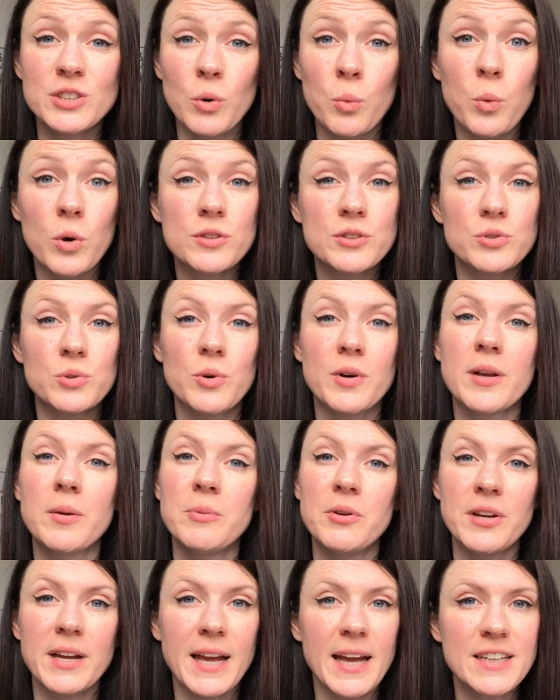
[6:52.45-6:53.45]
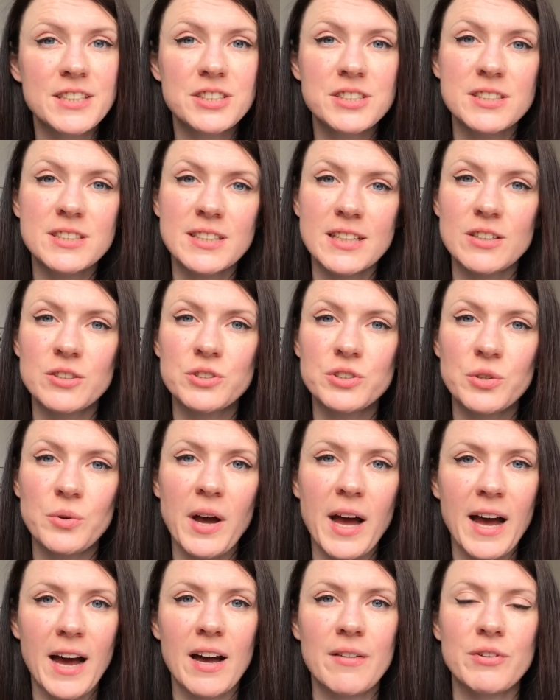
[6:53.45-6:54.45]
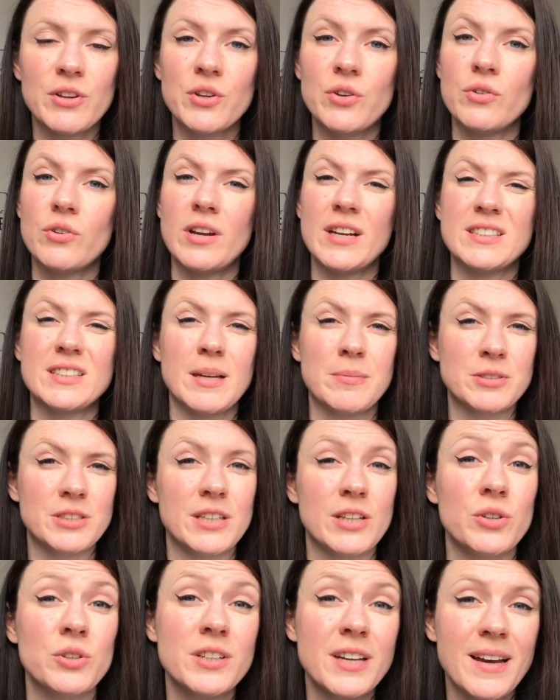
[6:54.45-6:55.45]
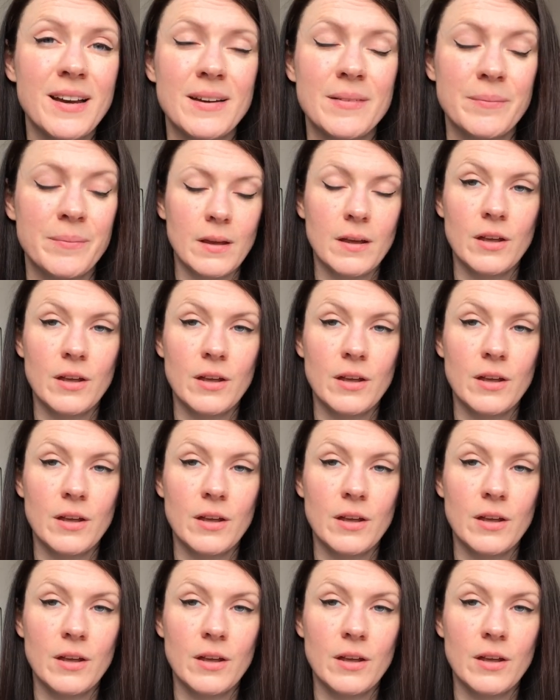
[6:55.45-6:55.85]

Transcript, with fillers: So what sort of communication skills you have and you're exceptionally good at.